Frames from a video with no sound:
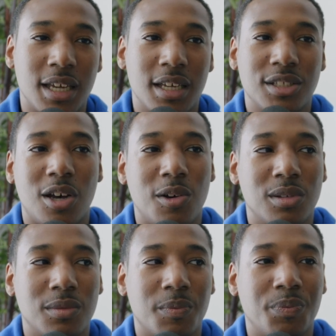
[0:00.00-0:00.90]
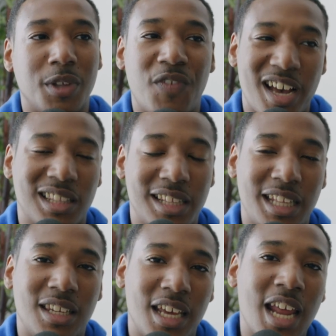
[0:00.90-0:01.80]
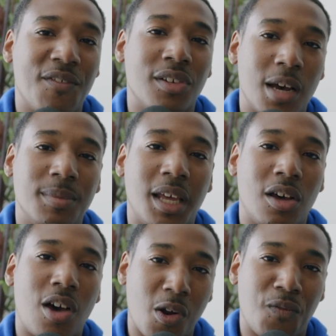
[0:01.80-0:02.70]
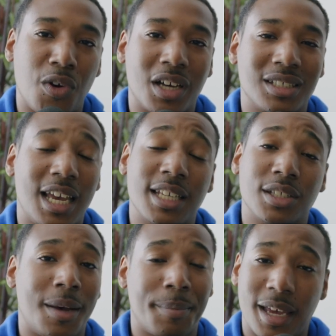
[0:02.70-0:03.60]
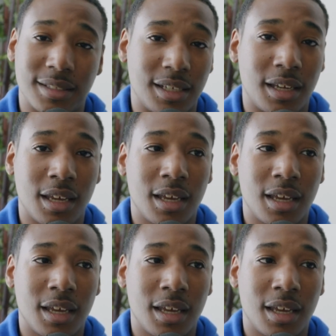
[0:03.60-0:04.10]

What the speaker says: So the fact that they did have an update on autofocus is amazing.